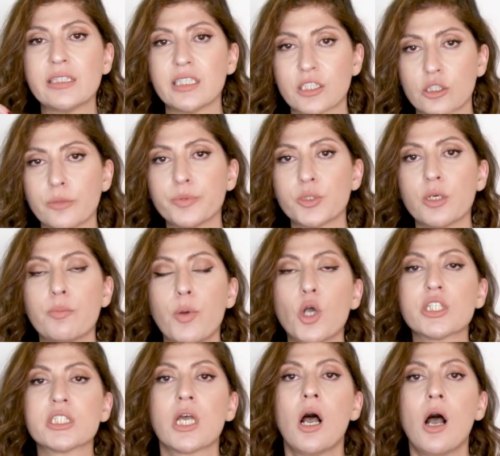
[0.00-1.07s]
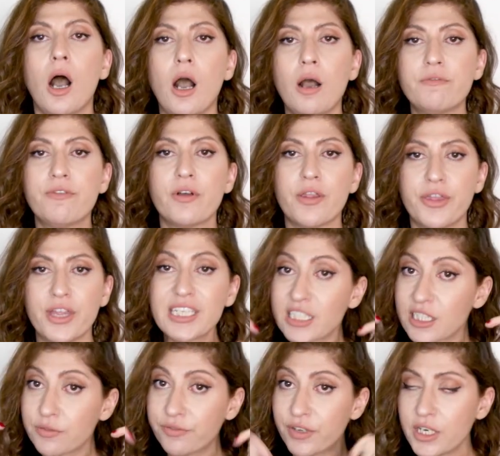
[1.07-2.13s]
description box of
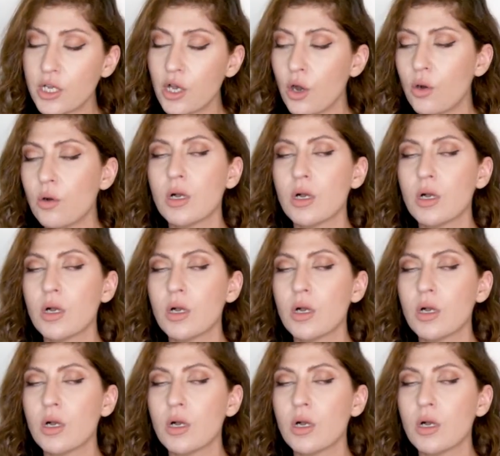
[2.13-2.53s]
this video